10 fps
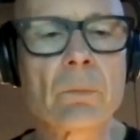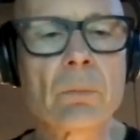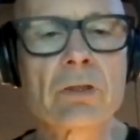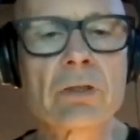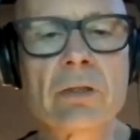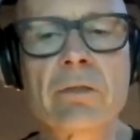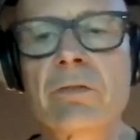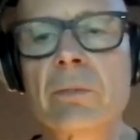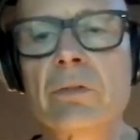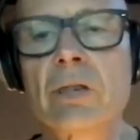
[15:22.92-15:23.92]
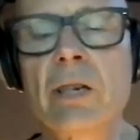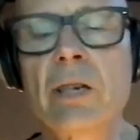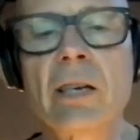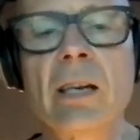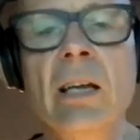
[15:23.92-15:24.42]
porcelain from
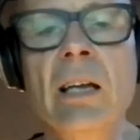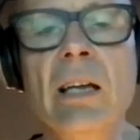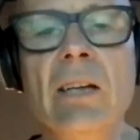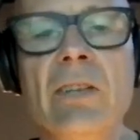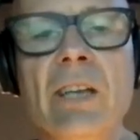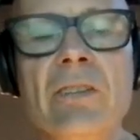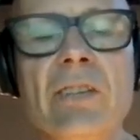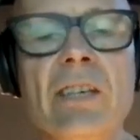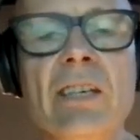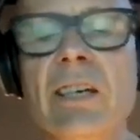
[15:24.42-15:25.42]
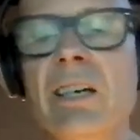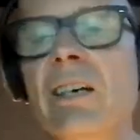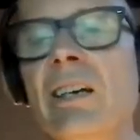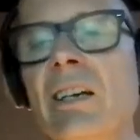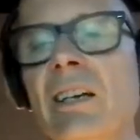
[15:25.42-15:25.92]
China. And then
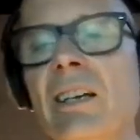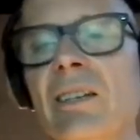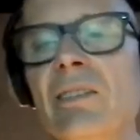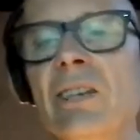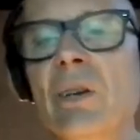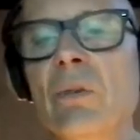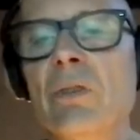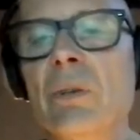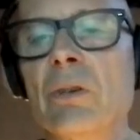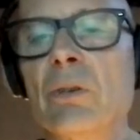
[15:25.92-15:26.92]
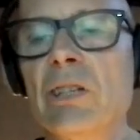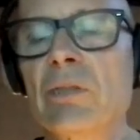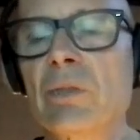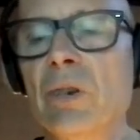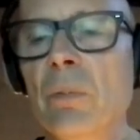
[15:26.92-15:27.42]
the you know, when the
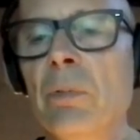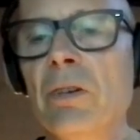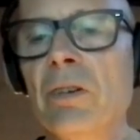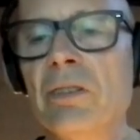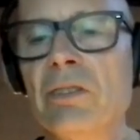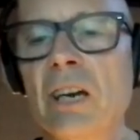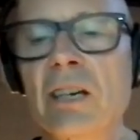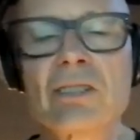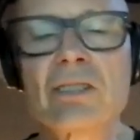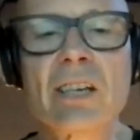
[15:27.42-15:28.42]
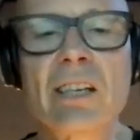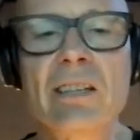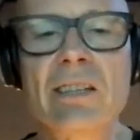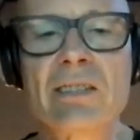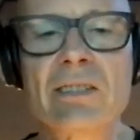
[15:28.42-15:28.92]
crates were opened
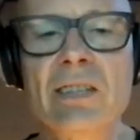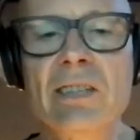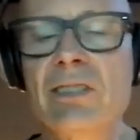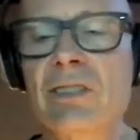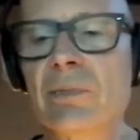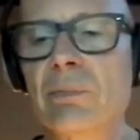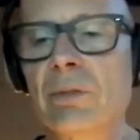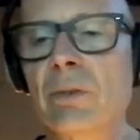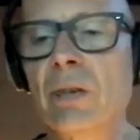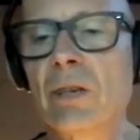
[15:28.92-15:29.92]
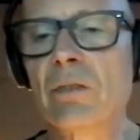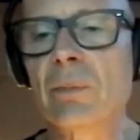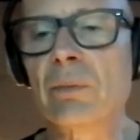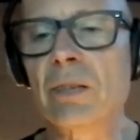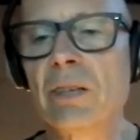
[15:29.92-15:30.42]
dockside, the seeds just blew all over
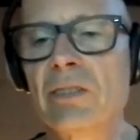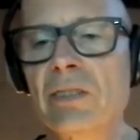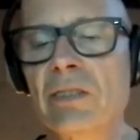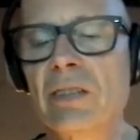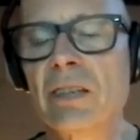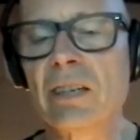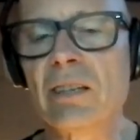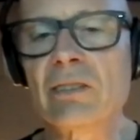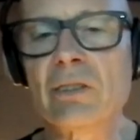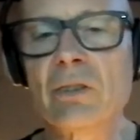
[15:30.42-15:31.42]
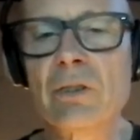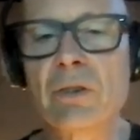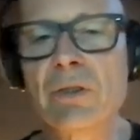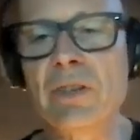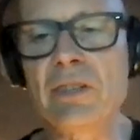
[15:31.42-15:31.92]
the place. And so the whole
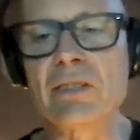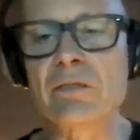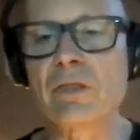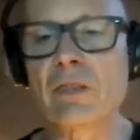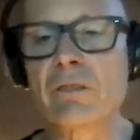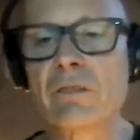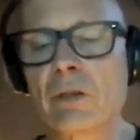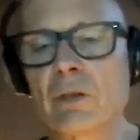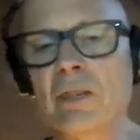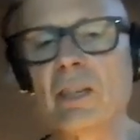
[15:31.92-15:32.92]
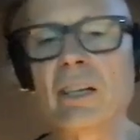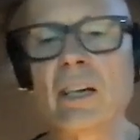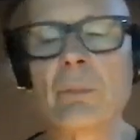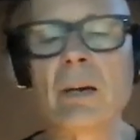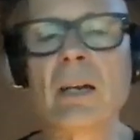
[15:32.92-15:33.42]
Northeast is full of Polonia
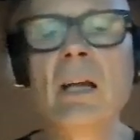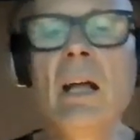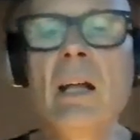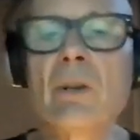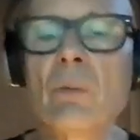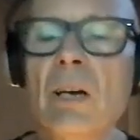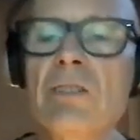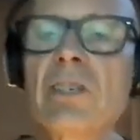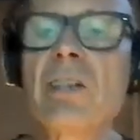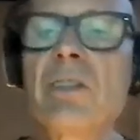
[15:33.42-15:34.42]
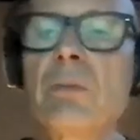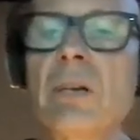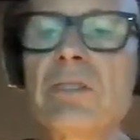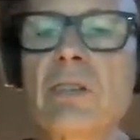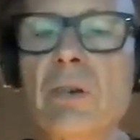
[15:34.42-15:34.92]
now. But the ones on the
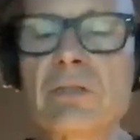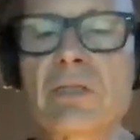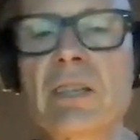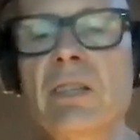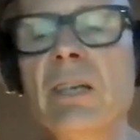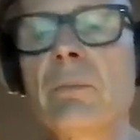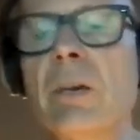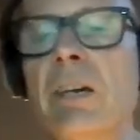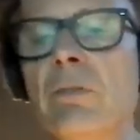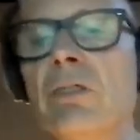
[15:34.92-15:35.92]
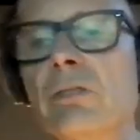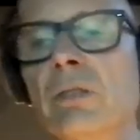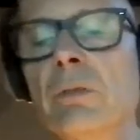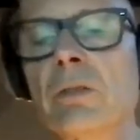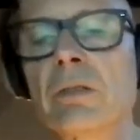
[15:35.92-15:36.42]
West Coast, I think, might have been
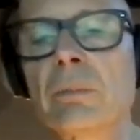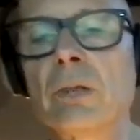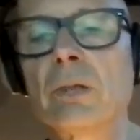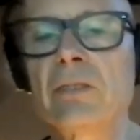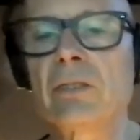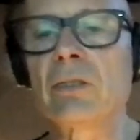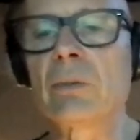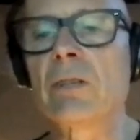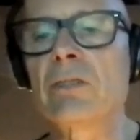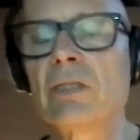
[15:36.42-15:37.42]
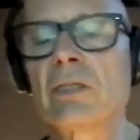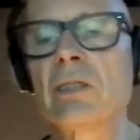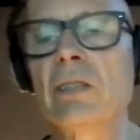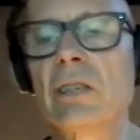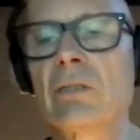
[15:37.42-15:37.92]
deliberately planted. The ones at
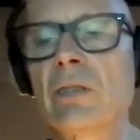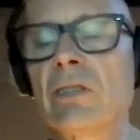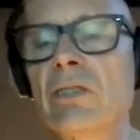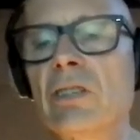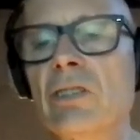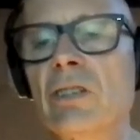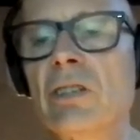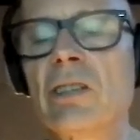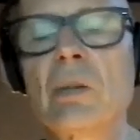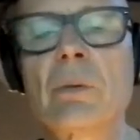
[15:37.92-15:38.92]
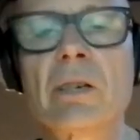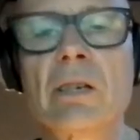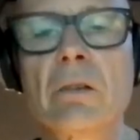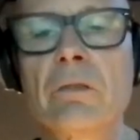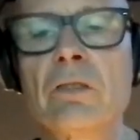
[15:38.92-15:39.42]
the train station, I think they were a
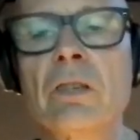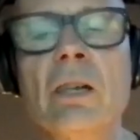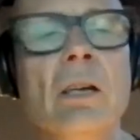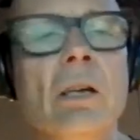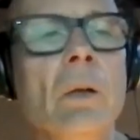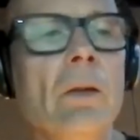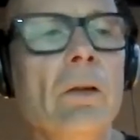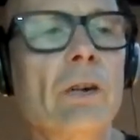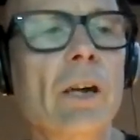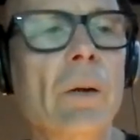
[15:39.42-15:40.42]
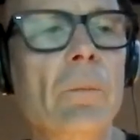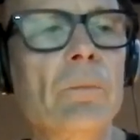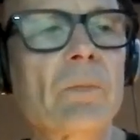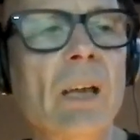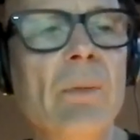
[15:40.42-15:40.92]
gift
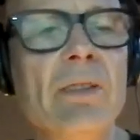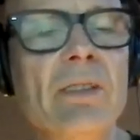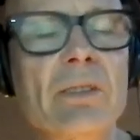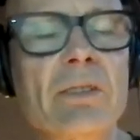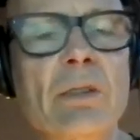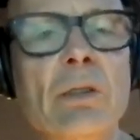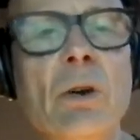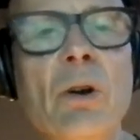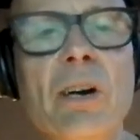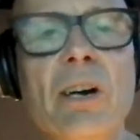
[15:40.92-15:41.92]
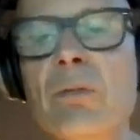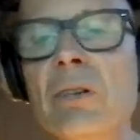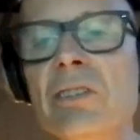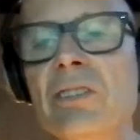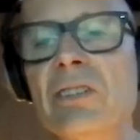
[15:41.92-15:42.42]
from, I mean, the lore
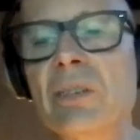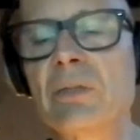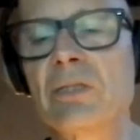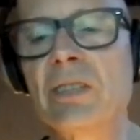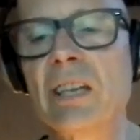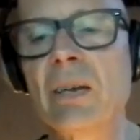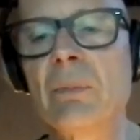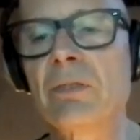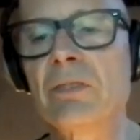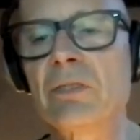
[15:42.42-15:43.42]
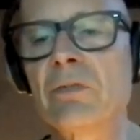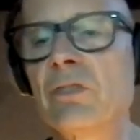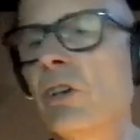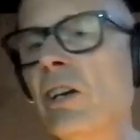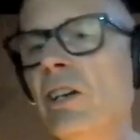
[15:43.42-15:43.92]
was that there was the Empress of
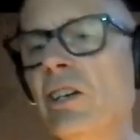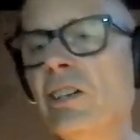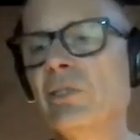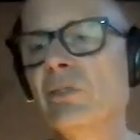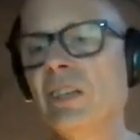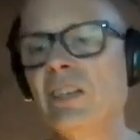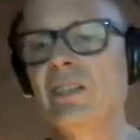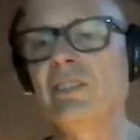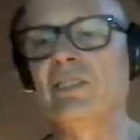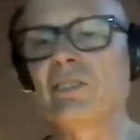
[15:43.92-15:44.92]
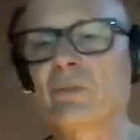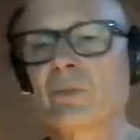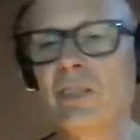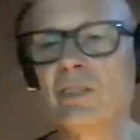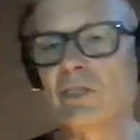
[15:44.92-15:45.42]
China donated these
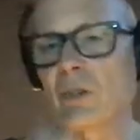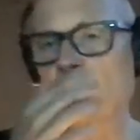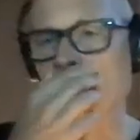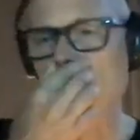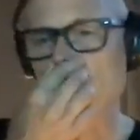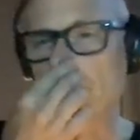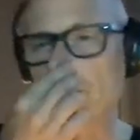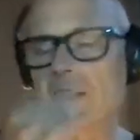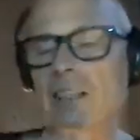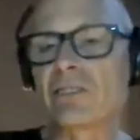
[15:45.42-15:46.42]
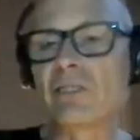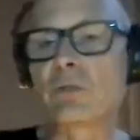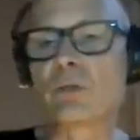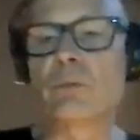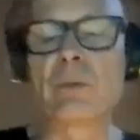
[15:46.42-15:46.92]
trees. So I'm not sure if that's actually
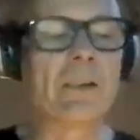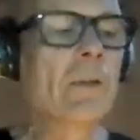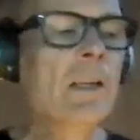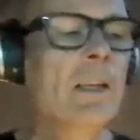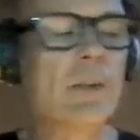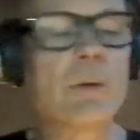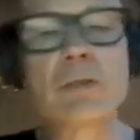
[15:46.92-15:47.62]
true, but they were